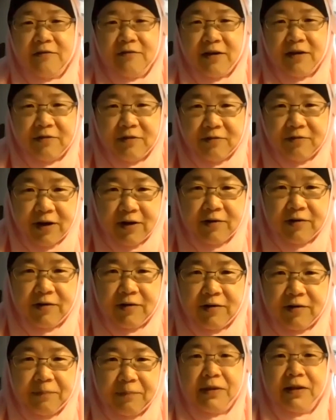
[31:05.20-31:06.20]
very,
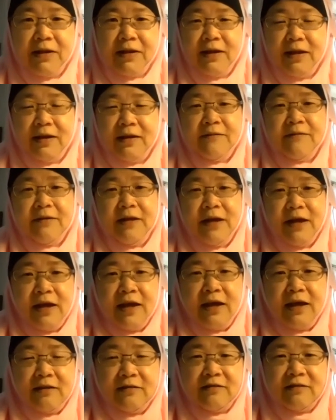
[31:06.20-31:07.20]
very rapidly.
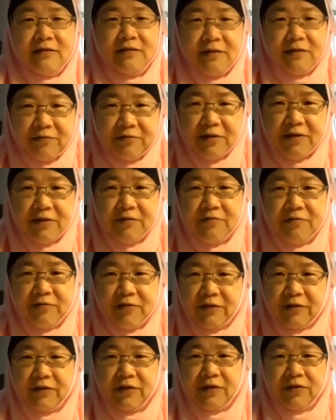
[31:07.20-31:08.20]
It is different
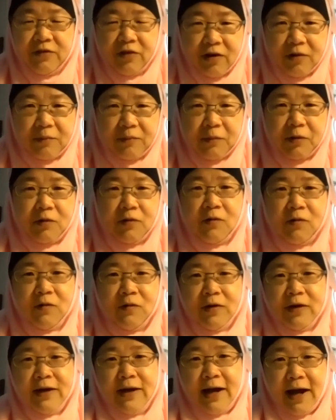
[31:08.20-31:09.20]
from the
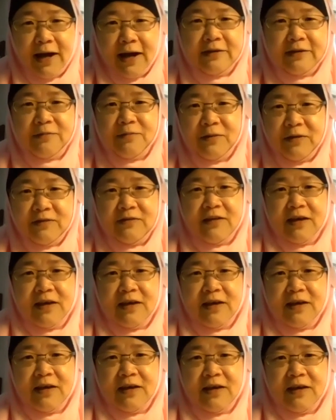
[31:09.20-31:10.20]
normal
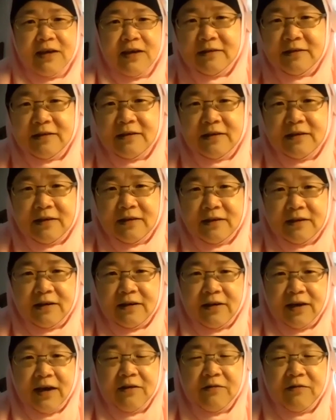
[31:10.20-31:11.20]
RT-PCR.
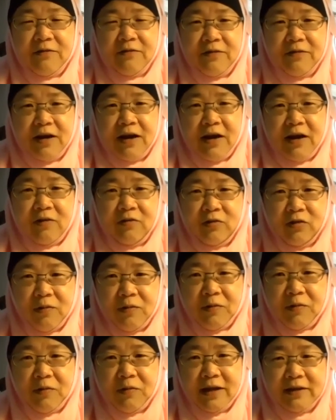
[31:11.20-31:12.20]
Okay, a
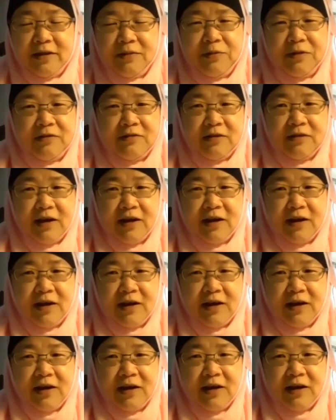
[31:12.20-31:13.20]
normal RT-PCR
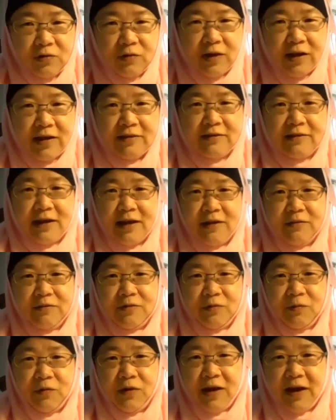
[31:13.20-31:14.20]
has 2 enzymes.
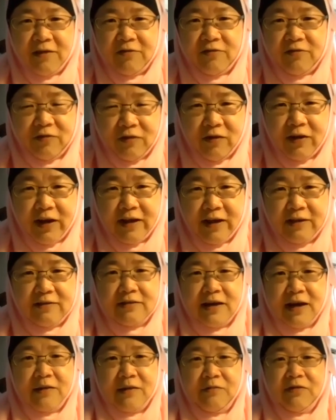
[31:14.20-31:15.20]
We have 4
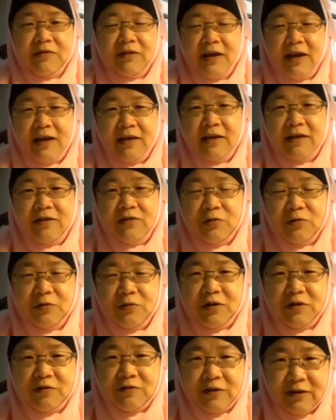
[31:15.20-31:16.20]
enzymes, and they
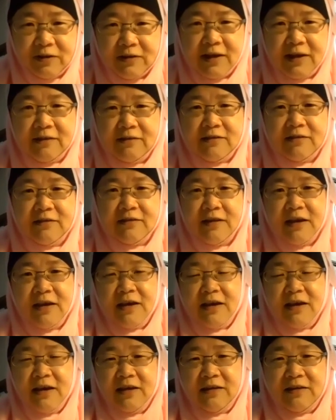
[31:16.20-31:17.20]
do different things
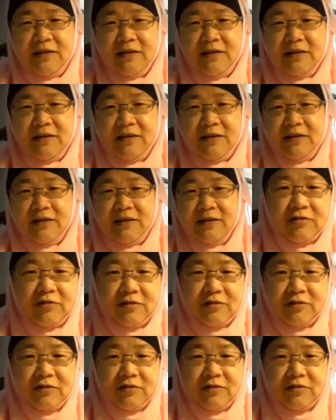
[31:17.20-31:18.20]
in this
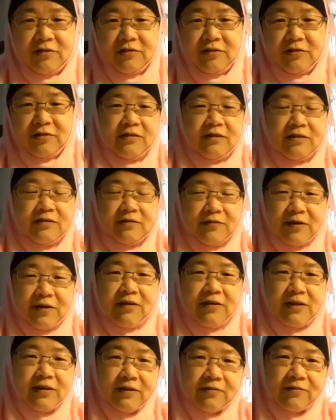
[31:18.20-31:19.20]
reaction. So it's
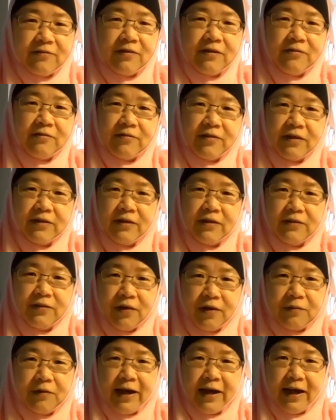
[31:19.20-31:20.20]
very different from the
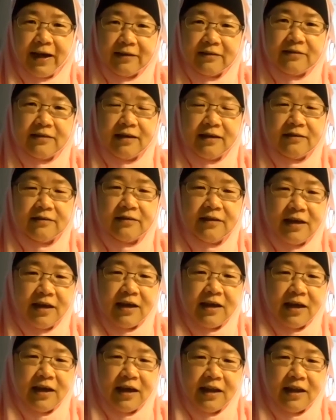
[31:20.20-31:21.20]
normal assays.
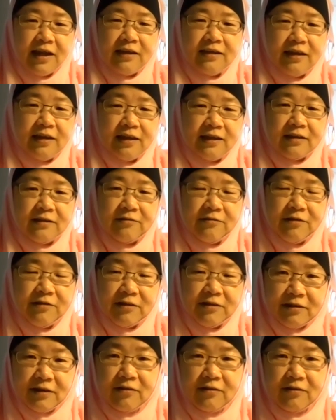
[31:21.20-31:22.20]
And I think the
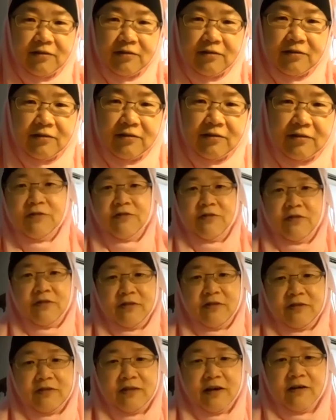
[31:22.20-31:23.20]
results show for
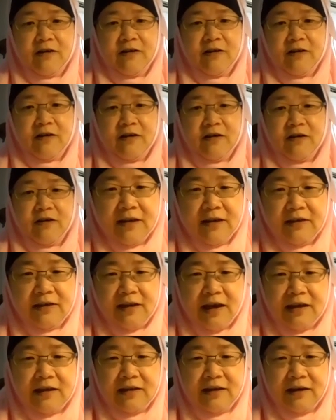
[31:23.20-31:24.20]
itself
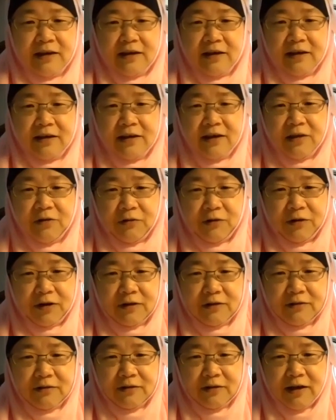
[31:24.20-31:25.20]
that it
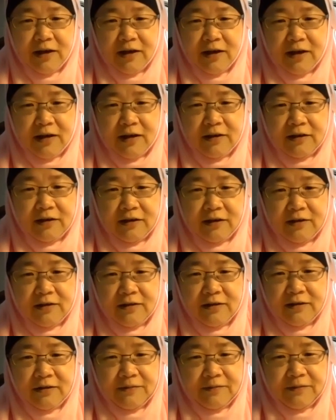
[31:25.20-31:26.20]
works. And
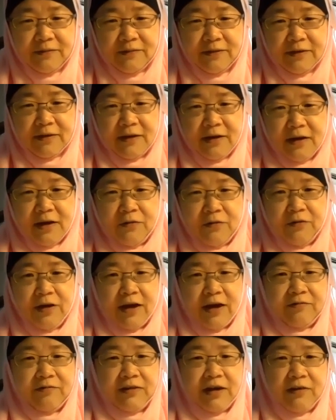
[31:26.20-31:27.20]
we
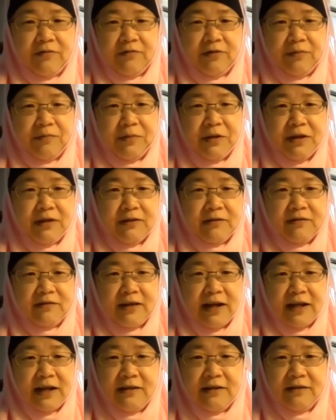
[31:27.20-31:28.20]
have done repeated
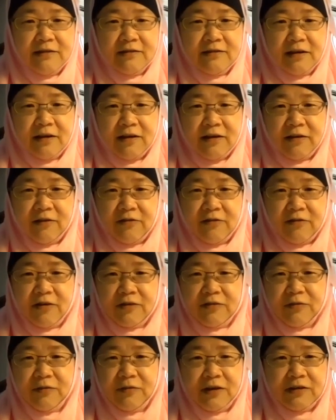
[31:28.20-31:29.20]
studies. And of
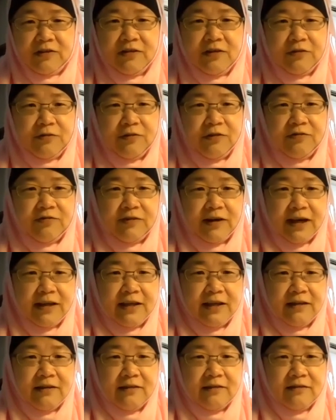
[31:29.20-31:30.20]
course, we are still
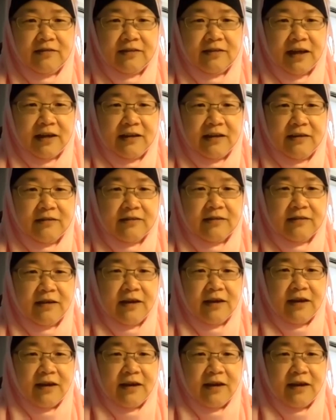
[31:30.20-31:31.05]
refining these studies.